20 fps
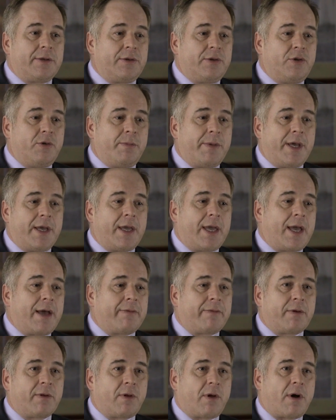You may
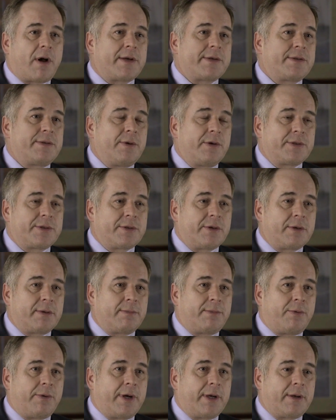have lost to a
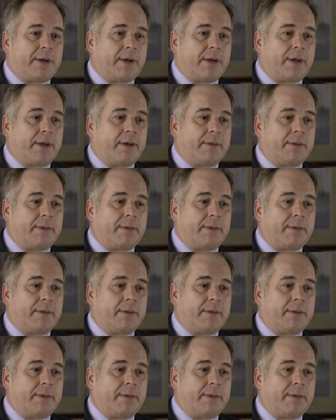certain point